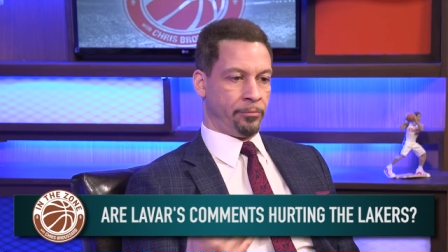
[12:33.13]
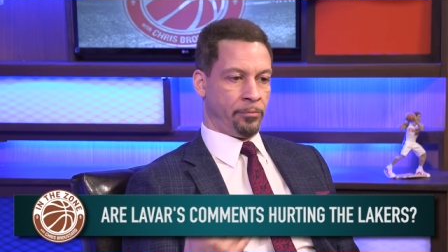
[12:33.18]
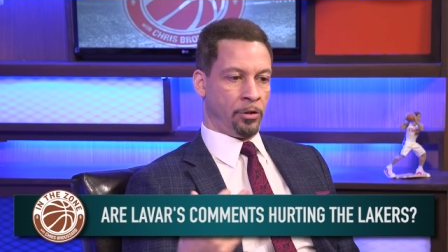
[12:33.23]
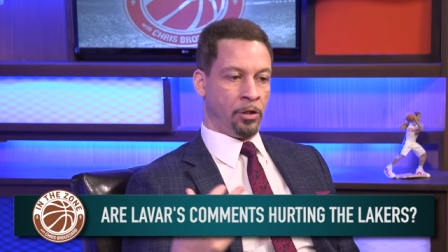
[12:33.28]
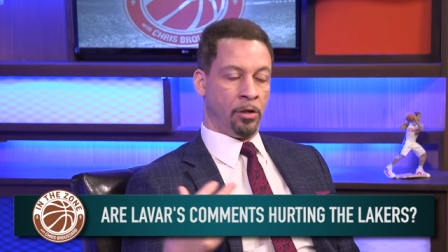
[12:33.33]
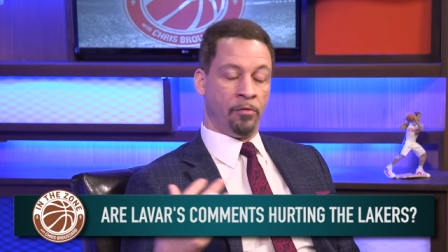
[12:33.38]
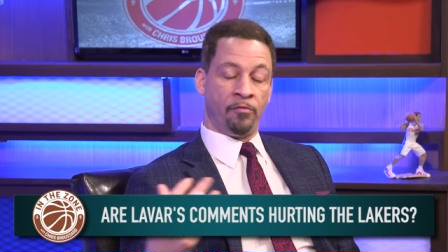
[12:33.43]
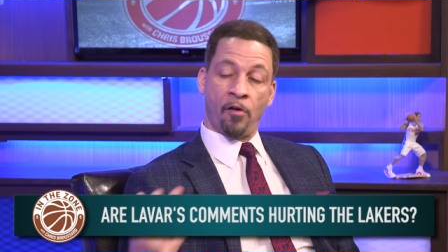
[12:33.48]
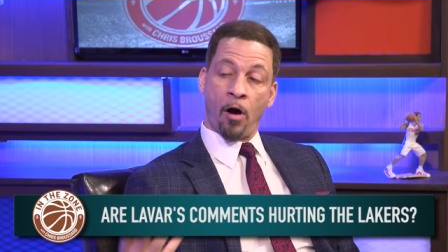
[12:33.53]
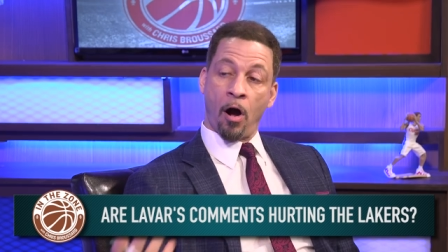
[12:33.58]

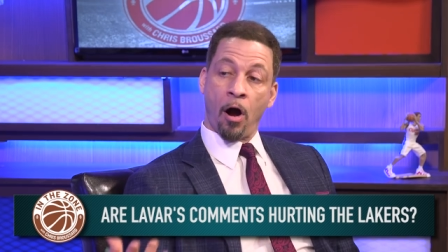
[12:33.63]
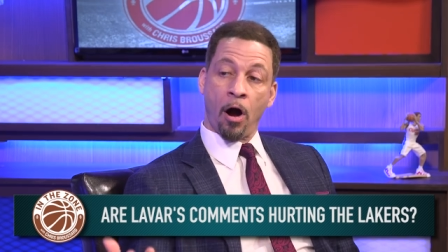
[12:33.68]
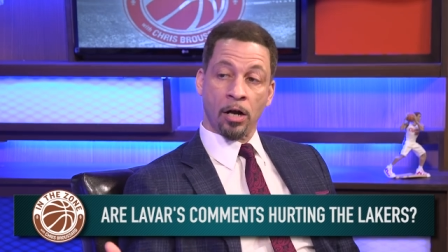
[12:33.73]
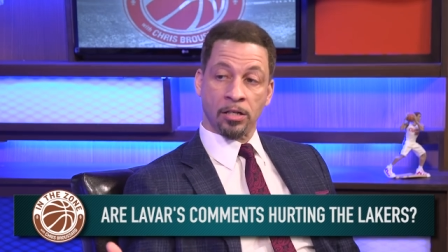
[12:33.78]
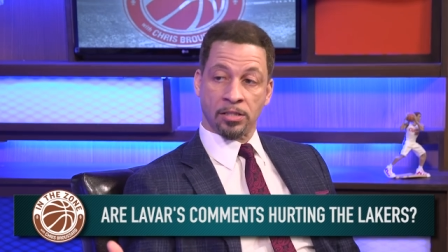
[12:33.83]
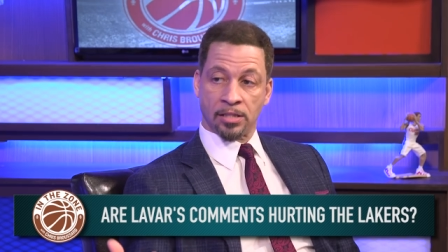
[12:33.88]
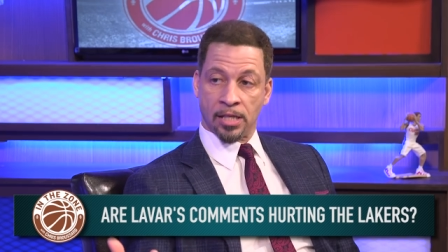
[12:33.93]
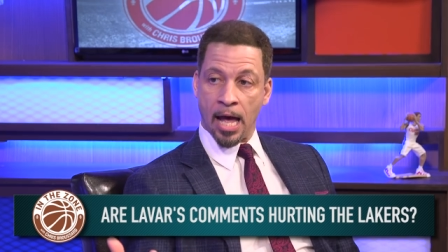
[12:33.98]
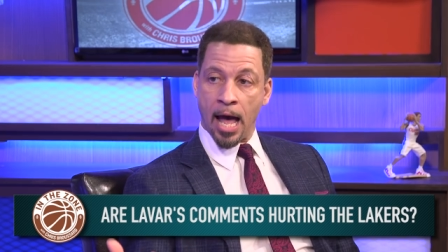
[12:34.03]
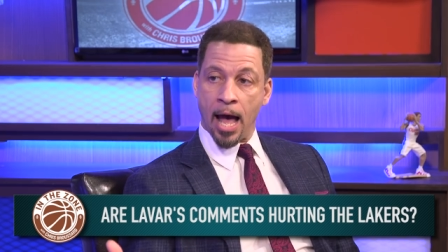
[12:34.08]

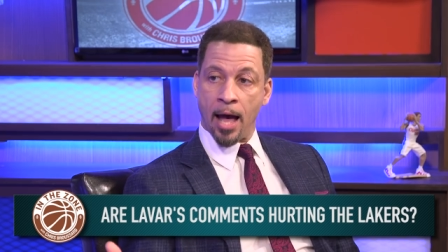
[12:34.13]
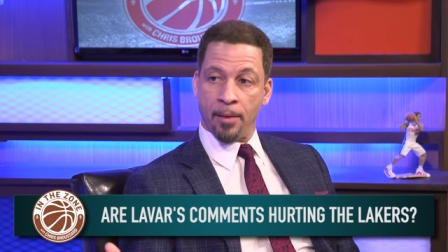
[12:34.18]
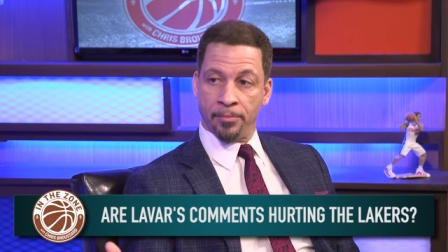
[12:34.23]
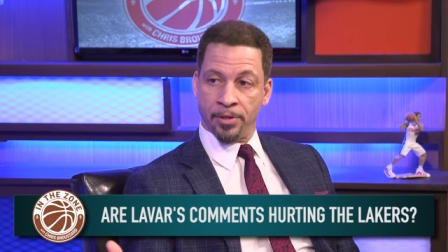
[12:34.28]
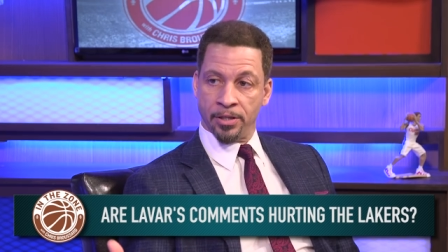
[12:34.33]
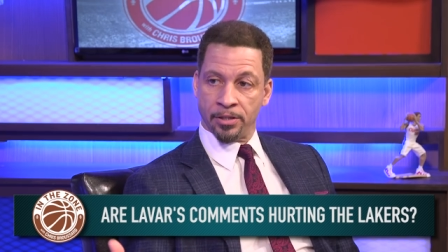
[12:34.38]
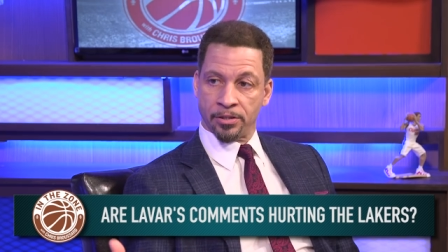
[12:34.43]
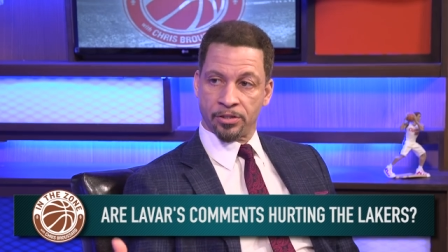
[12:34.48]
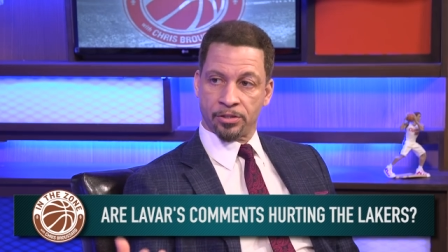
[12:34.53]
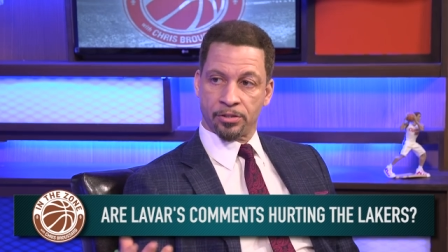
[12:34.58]
LaVar's
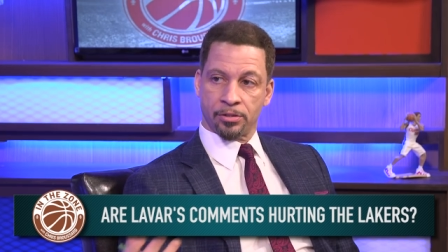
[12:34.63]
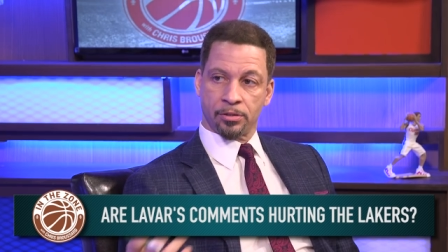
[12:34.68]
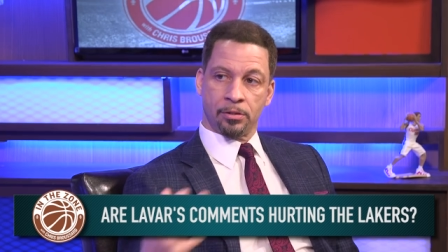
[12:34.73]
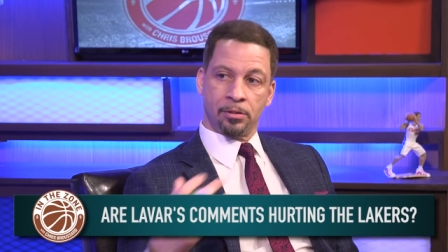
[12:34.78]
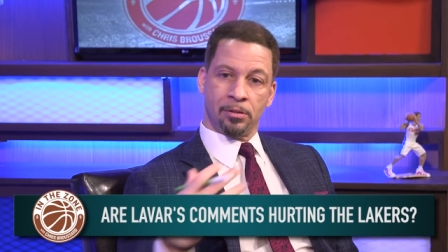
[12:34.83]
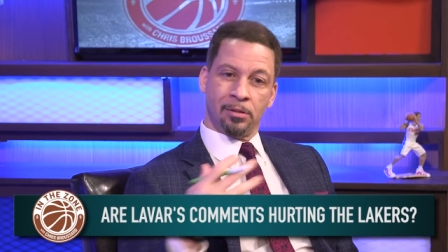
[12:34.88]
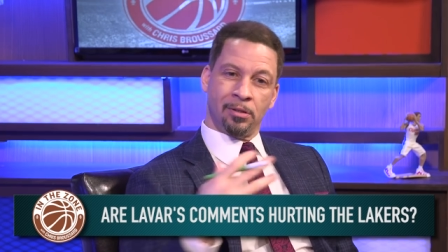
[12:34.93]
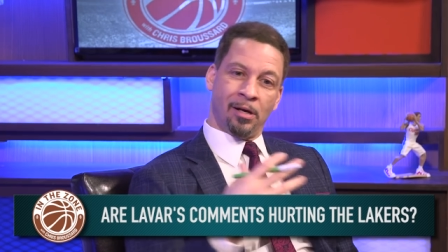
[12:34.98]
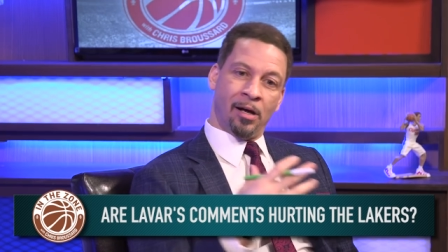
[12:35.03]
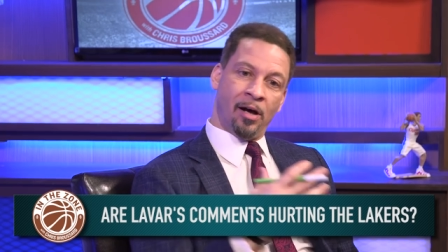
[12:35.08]
comments
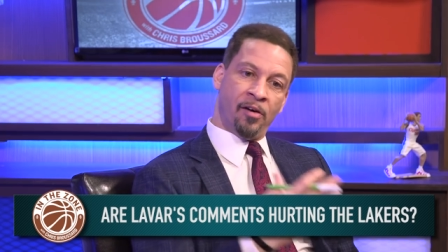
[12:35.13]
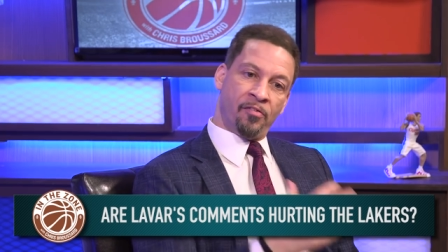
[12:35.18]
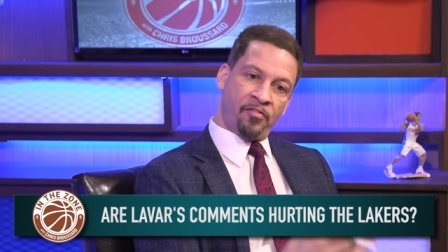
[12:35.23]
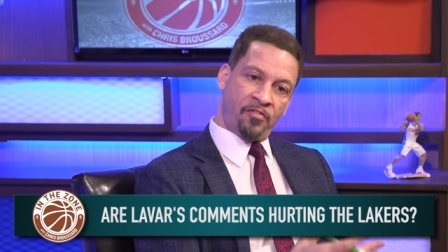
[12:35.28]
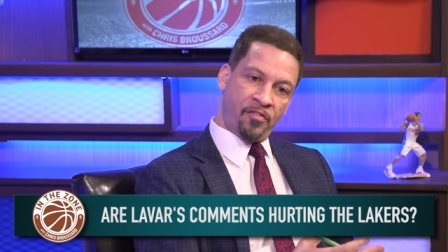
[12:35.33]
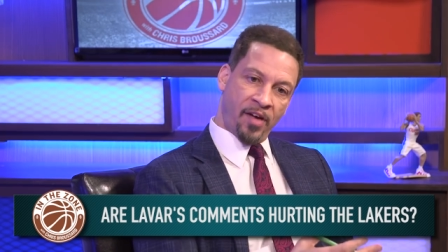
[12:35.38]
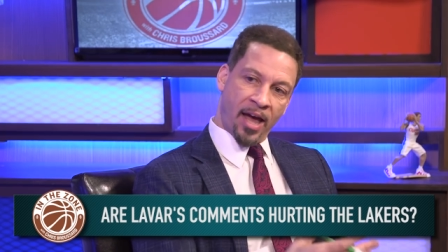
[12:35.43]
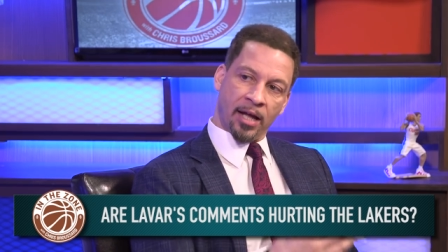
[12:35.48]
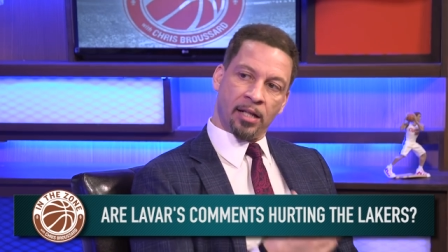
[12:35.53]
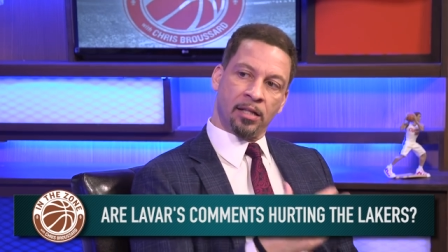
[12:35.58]

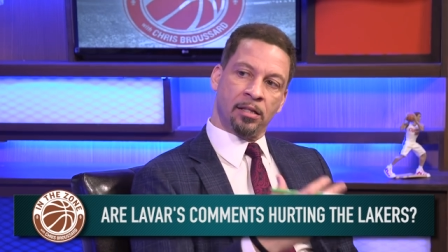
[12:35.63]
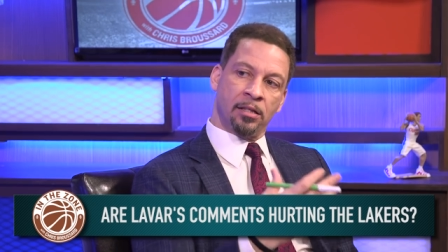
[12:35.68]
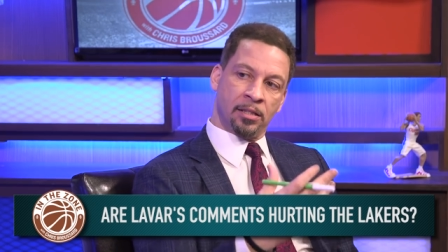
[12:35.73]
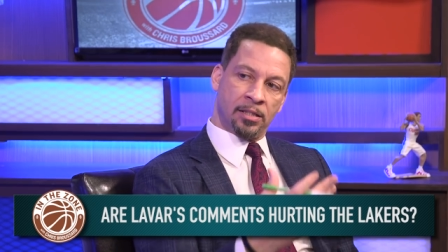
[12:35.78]
affect